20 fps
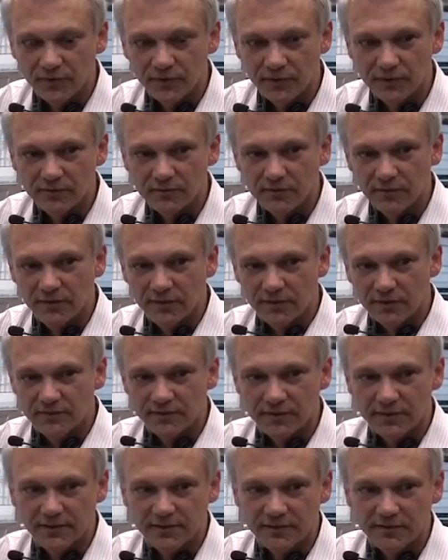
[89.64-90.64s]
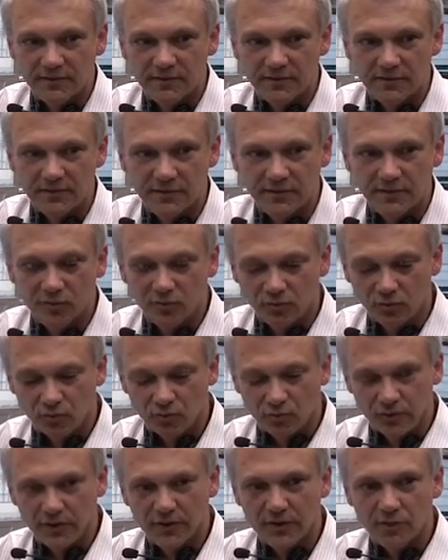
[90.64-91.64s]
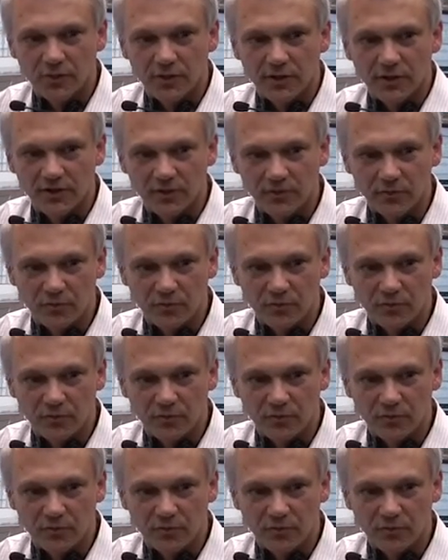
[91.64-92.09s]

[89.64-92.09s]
here in the A T V C C, so here we are in